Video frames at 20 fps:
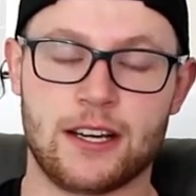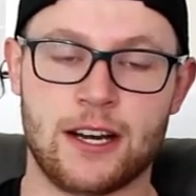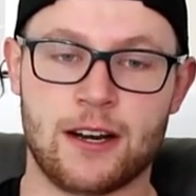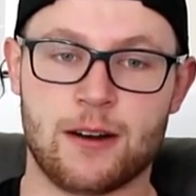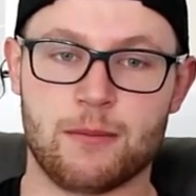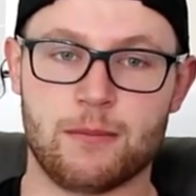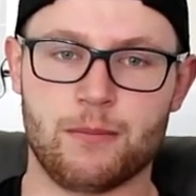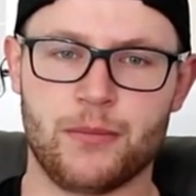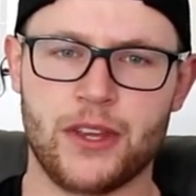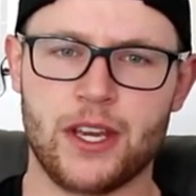
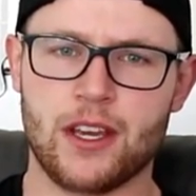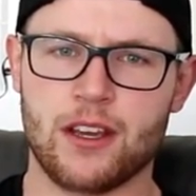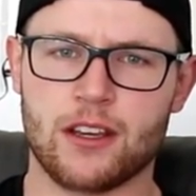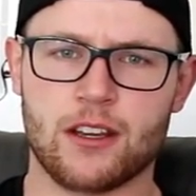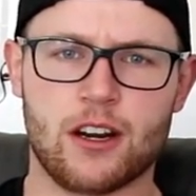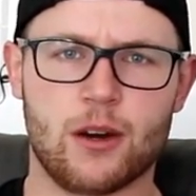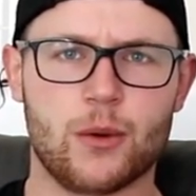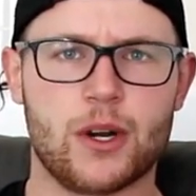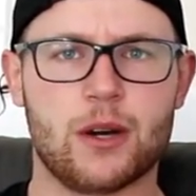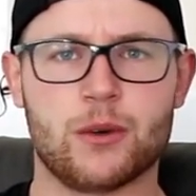Um,
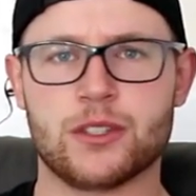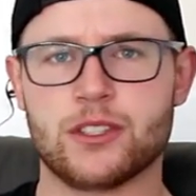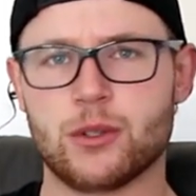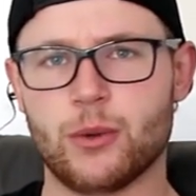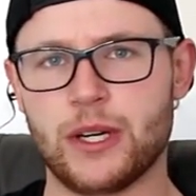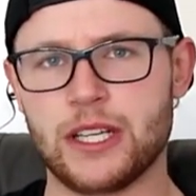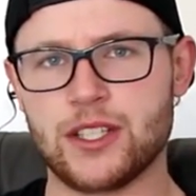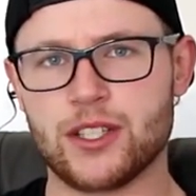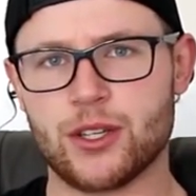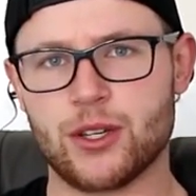you know, when I was
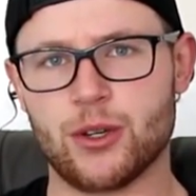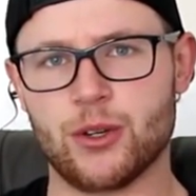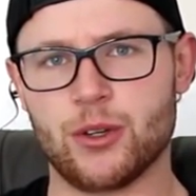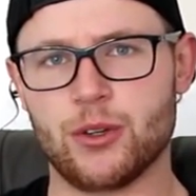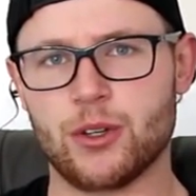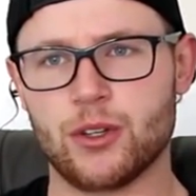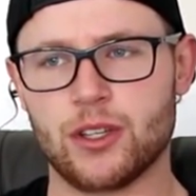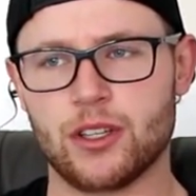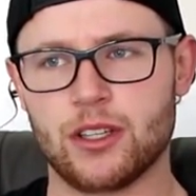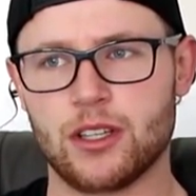
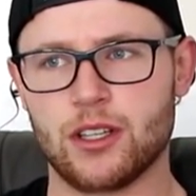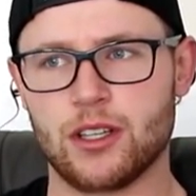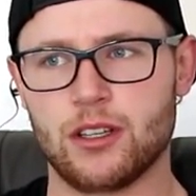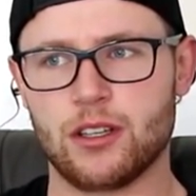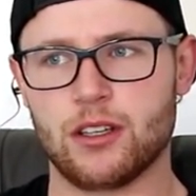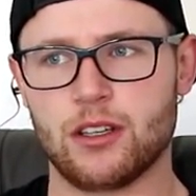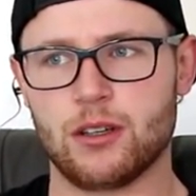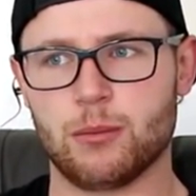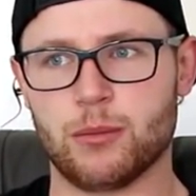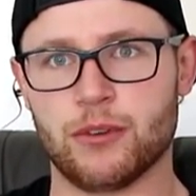twenty-two,
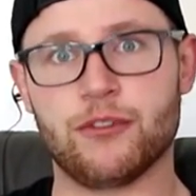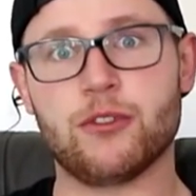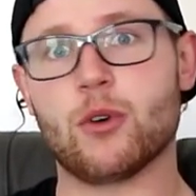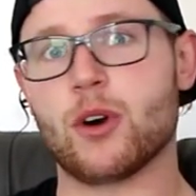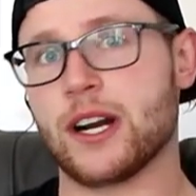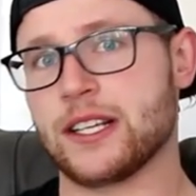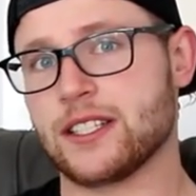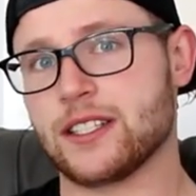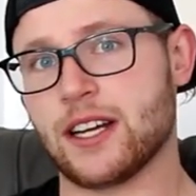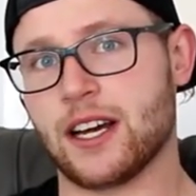
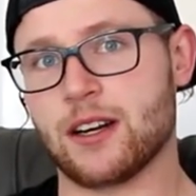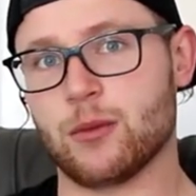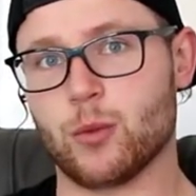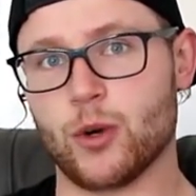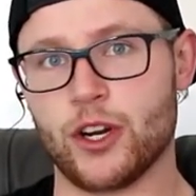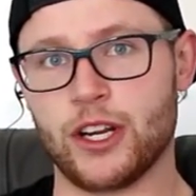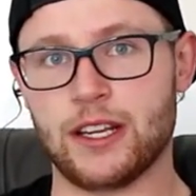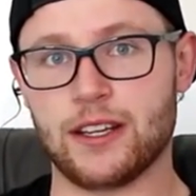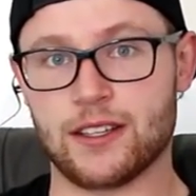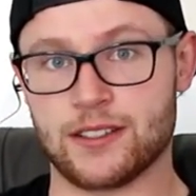before I started
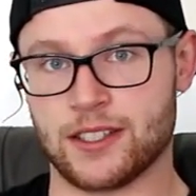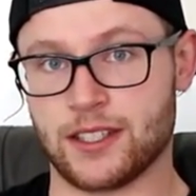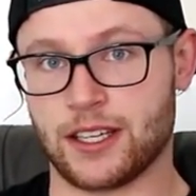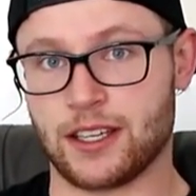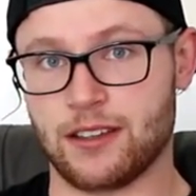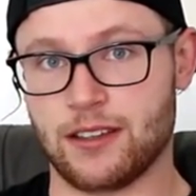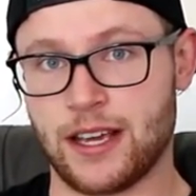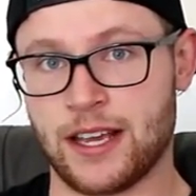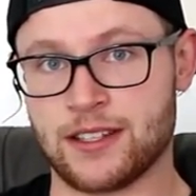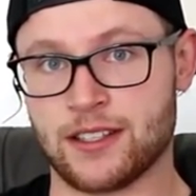working as a,
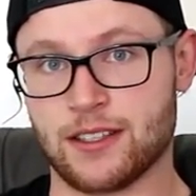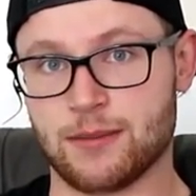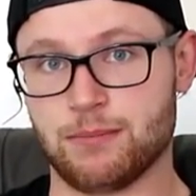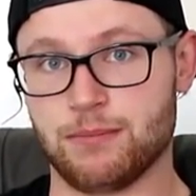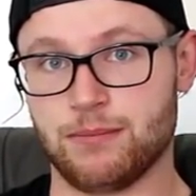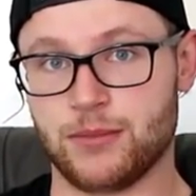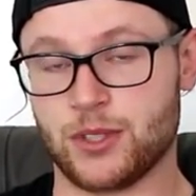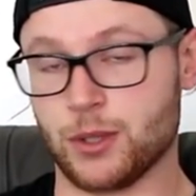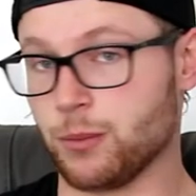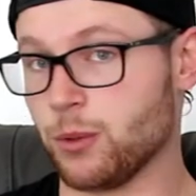as a
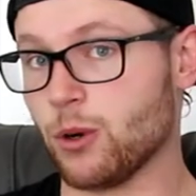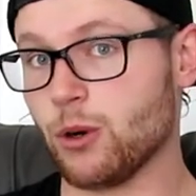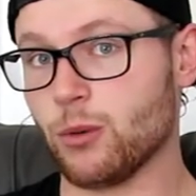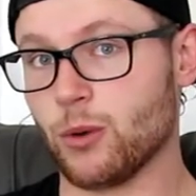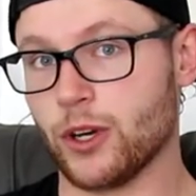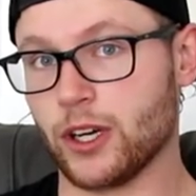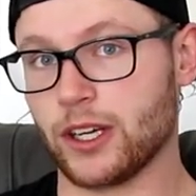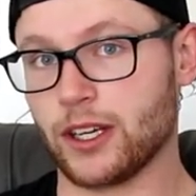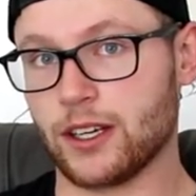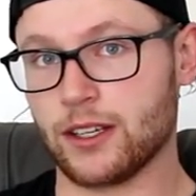support
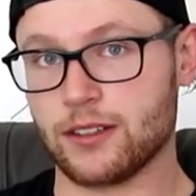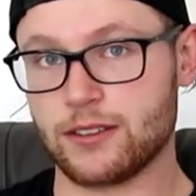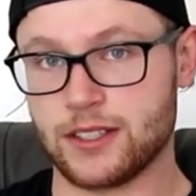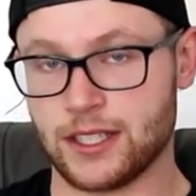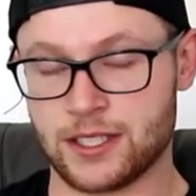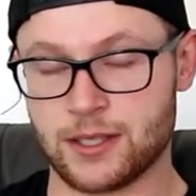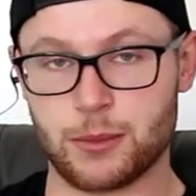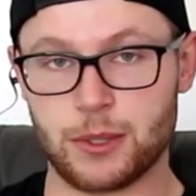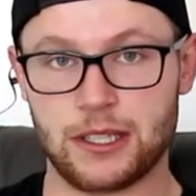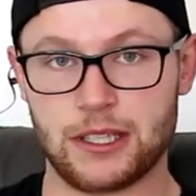worker,
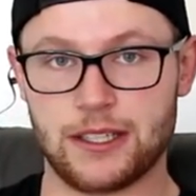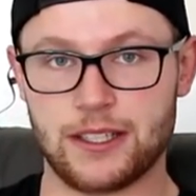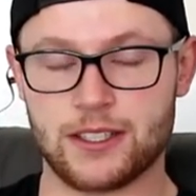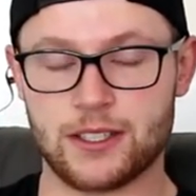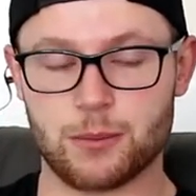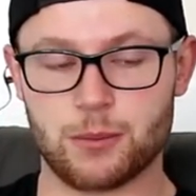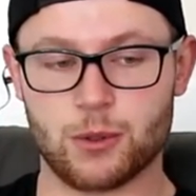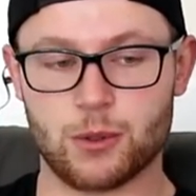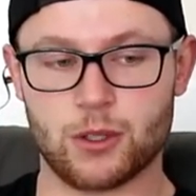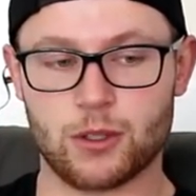disability
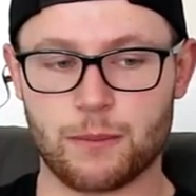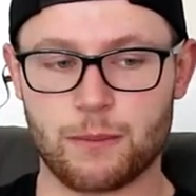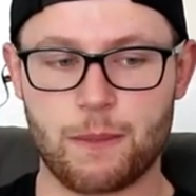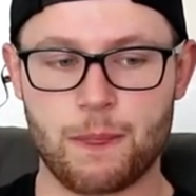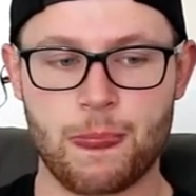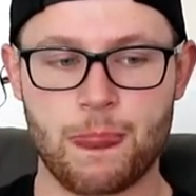support,